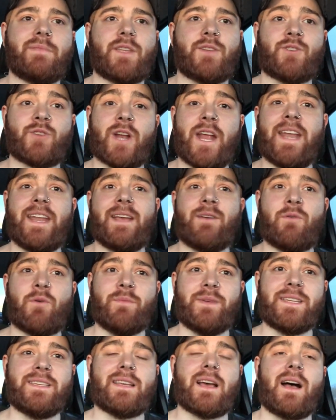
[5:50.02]
the training will
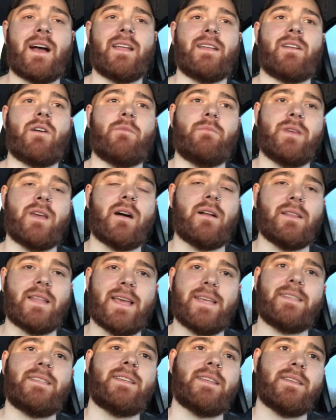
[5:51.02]
be done. I'll be all
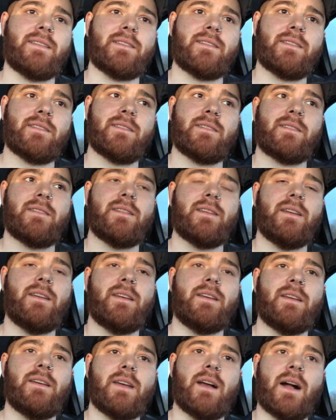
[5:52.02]
licensed
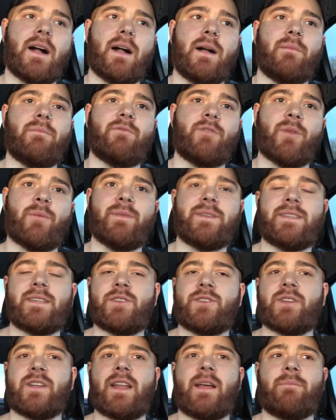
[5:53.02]
um, for the
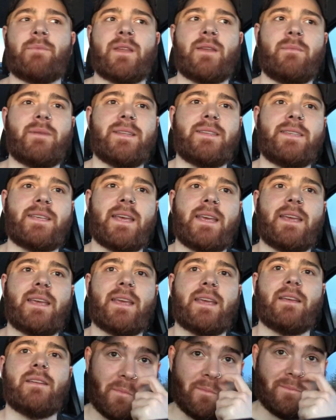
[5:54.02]
position I'm going to be
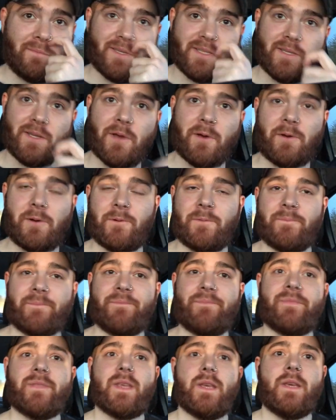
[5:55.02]
taking. So,
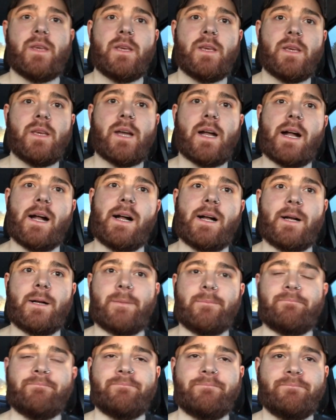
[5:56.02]

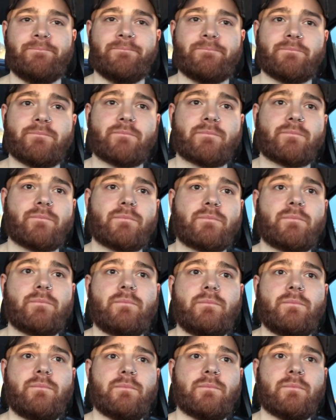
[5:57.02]

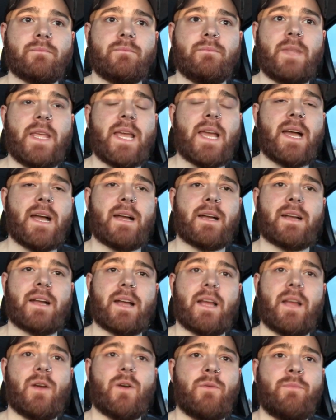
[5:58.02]
um, yeah,
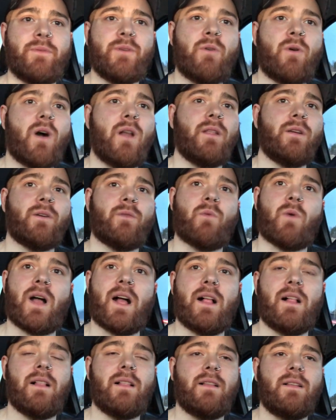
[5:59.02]
I hope you all are
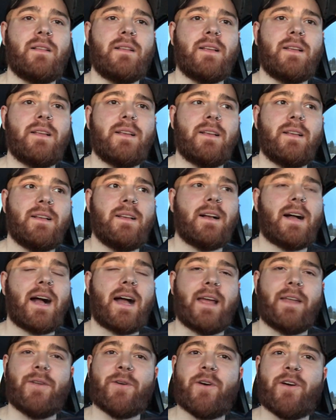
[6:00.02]
well.
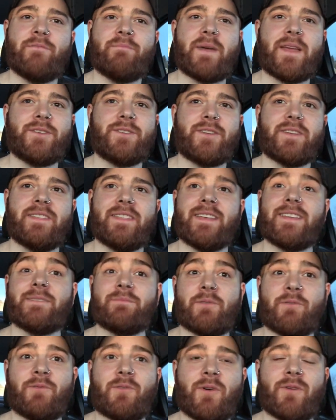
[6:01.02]
I know I've mentioned this
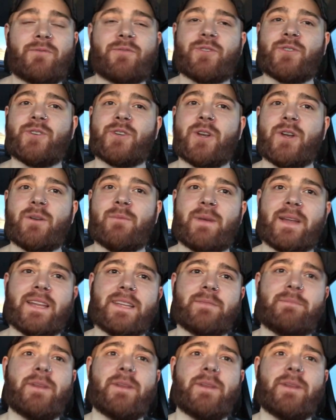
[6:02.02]
before for sure, but it's